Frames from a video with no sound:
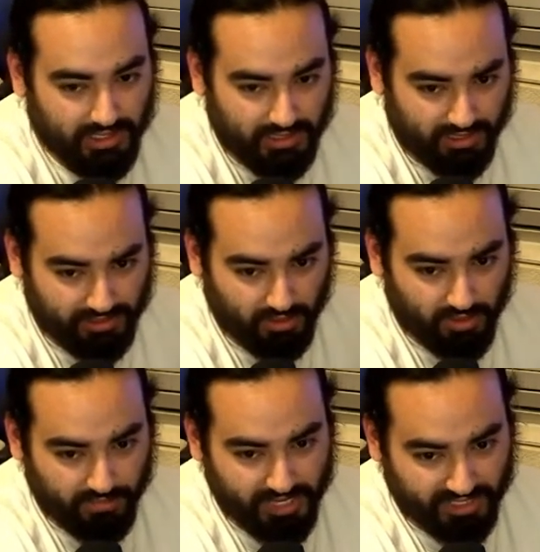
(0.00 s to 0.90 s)
whole
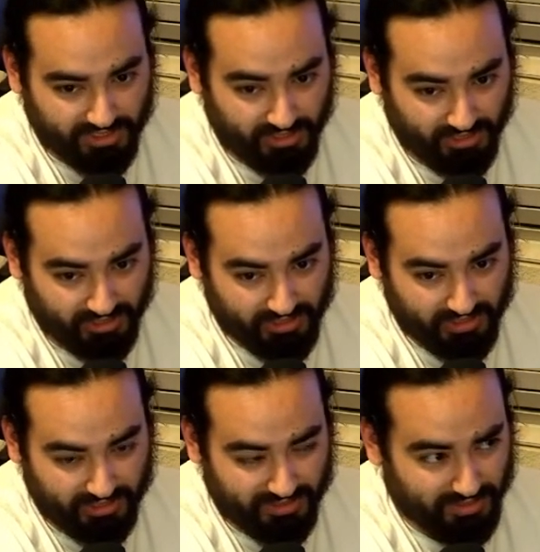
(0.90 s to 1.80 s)
match, like
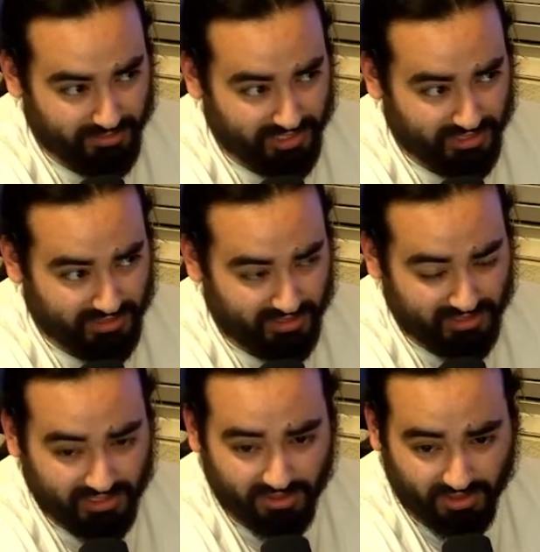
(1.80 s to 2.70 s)
it seems like
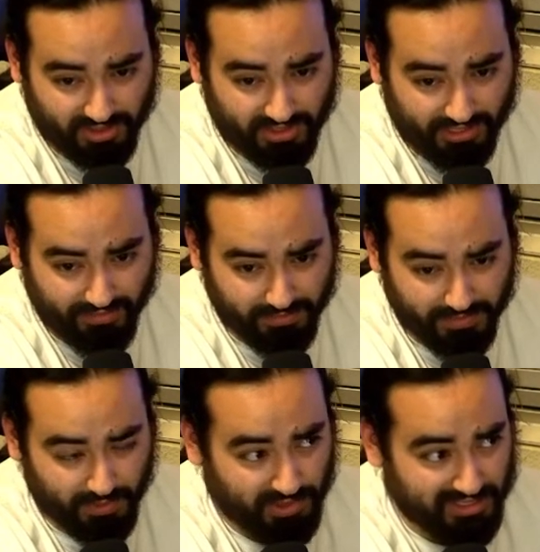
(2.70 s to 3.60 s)
Santana and Ortiz have
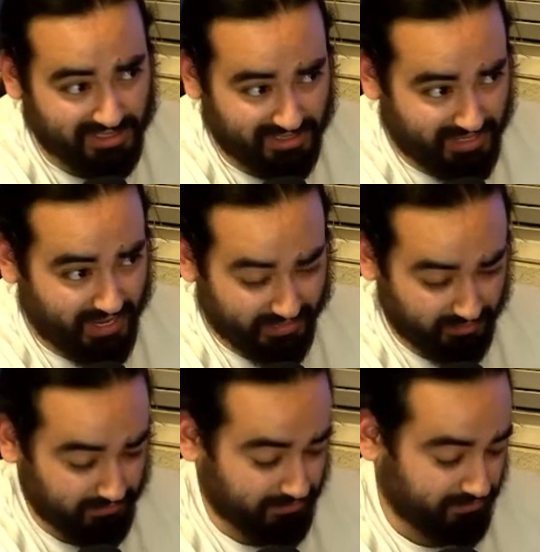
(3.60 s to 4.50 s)
been wanting to tag
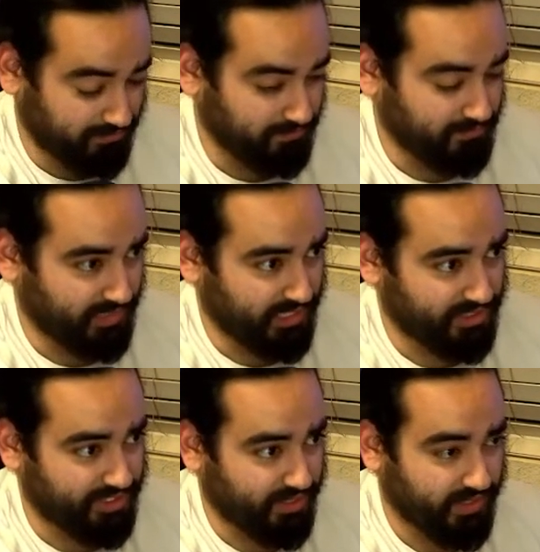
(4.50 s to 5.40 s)
in
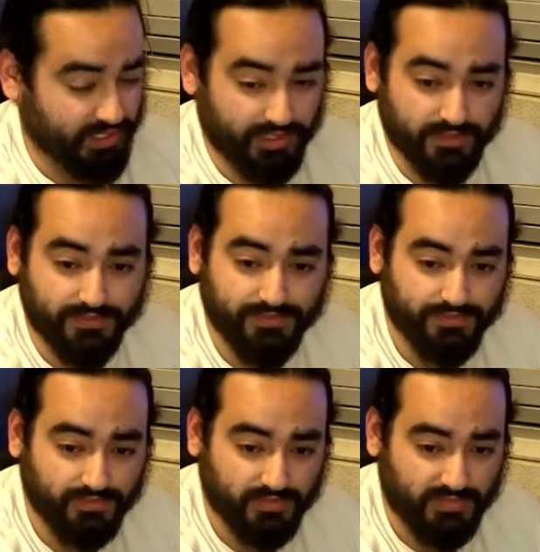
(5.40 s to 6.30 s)
Jericho.
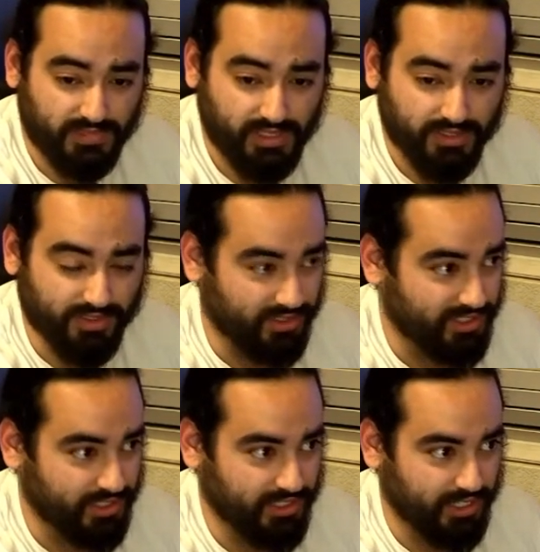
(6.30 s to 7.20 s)
So it's
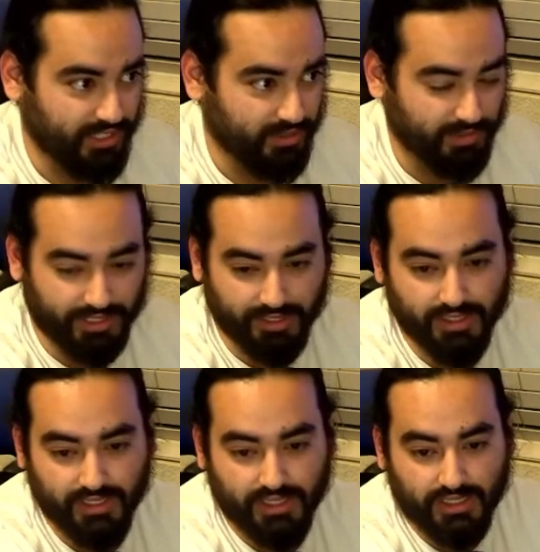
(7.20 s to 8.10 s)
just kind of weird.
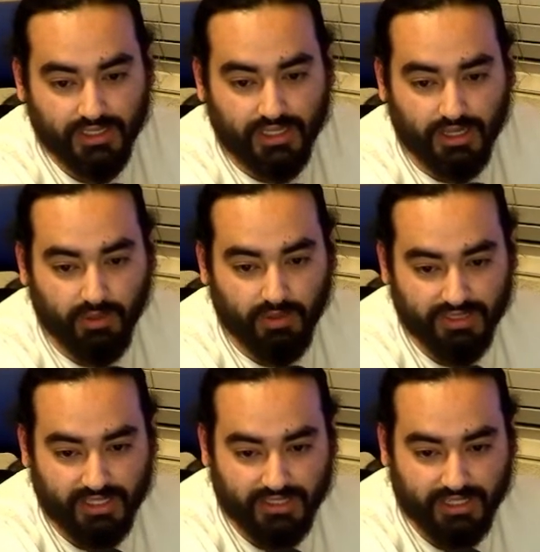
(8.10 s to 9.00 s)
When
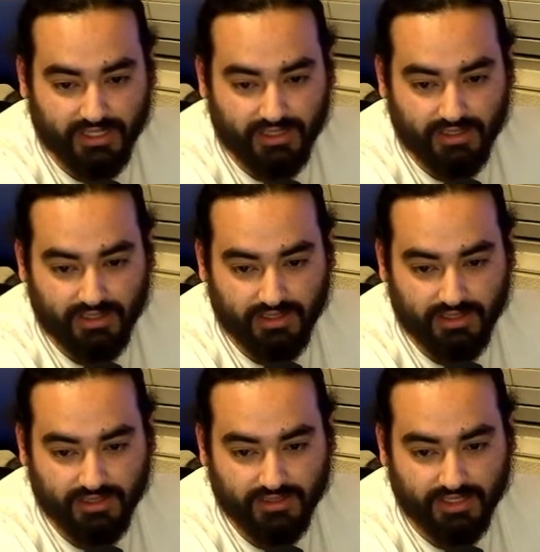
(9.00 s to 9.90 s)
Santana
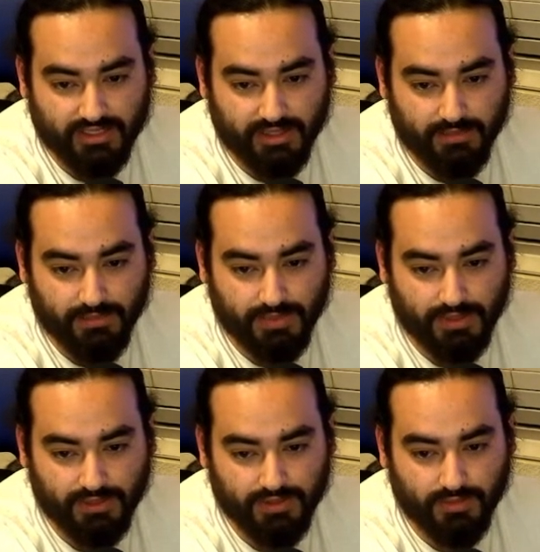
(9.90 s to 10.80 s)
sets up
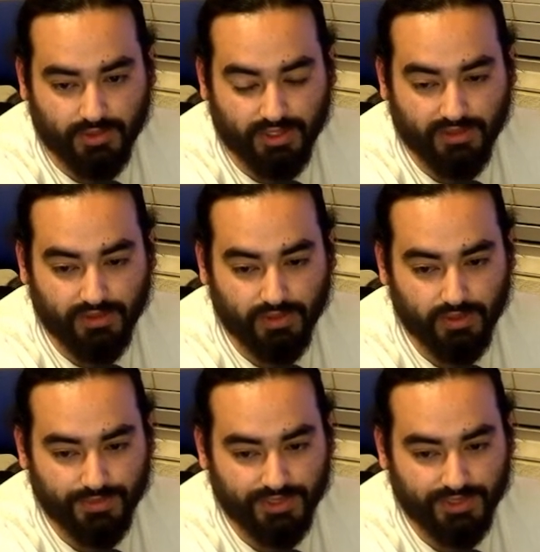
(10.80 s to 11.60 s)
2.0 on the ropes,